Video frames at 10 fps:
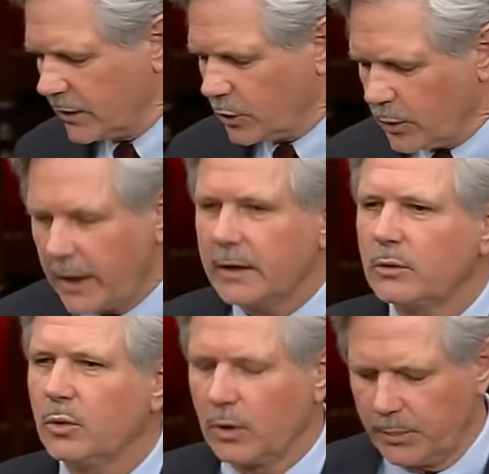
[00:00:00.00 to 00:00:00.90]
Credit
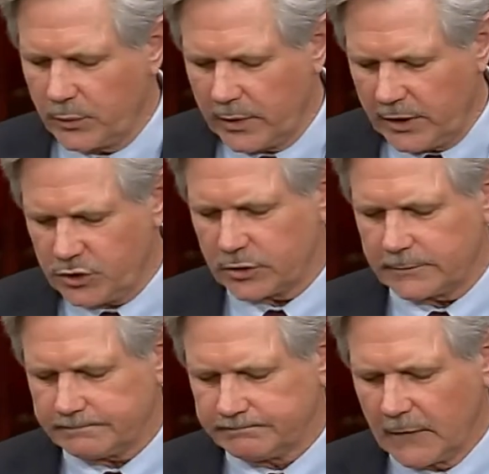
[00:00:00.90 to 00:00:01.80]
Corporation,
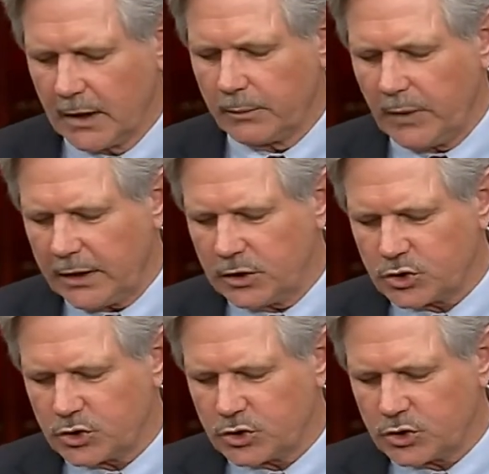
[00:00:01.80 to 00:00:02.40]
making